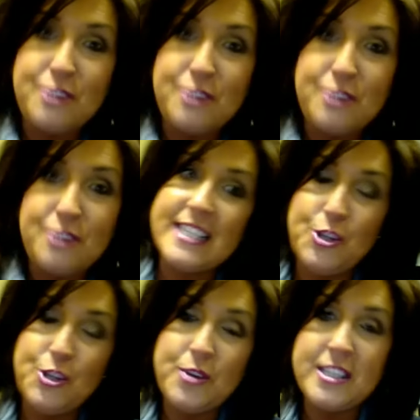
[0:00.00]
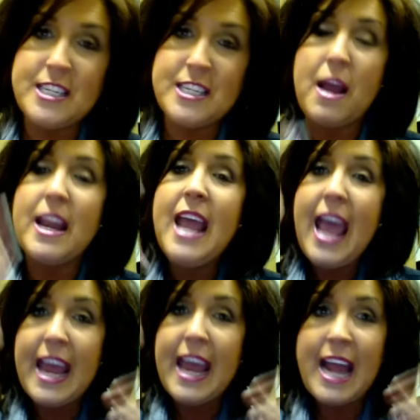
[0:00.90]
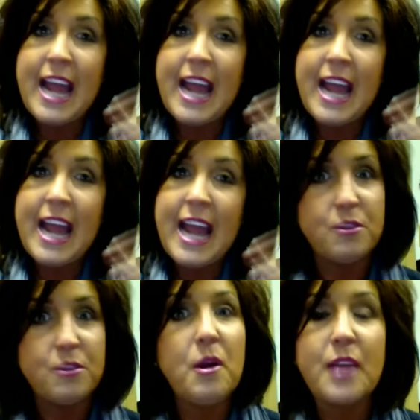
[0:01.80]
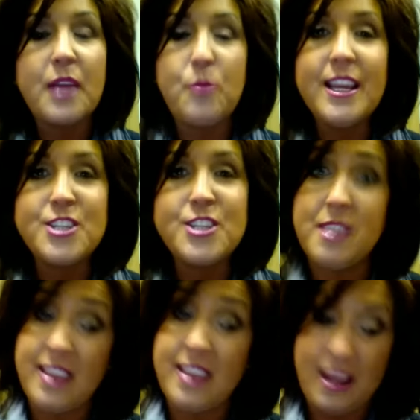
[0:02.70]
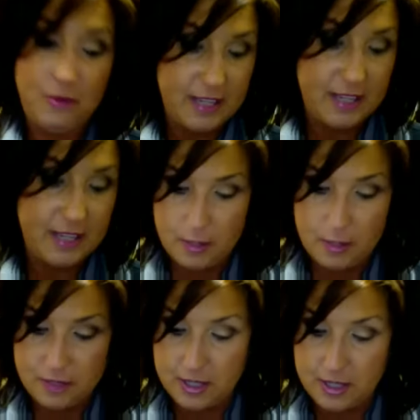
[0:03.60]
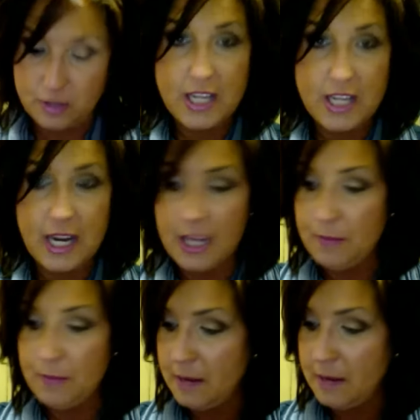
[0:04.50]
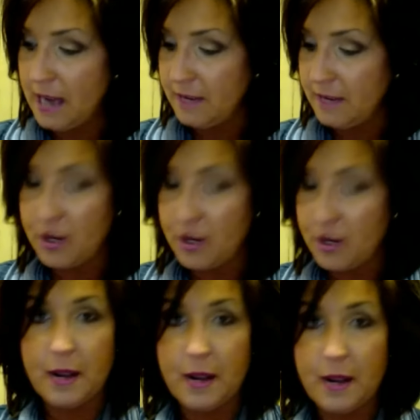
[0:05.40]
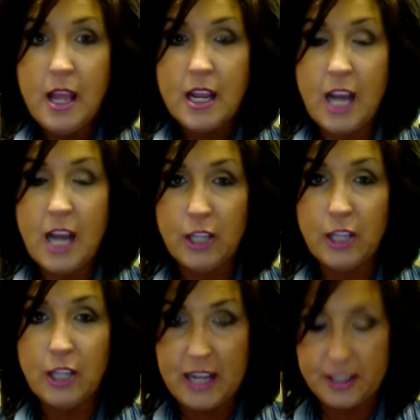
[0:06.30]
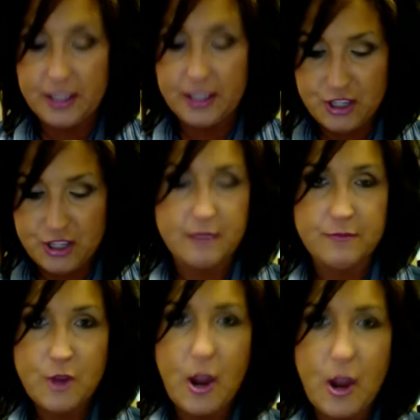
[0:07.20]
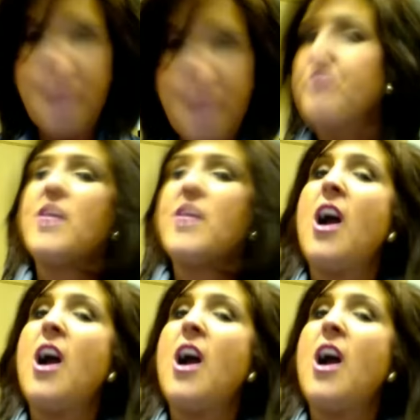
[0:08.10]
face and you can see mine, and I can walk you through it. Like, we could do that. That would be so much fun. So just kind of keep that in mind if you're kind of color challenged here. Okay. All right.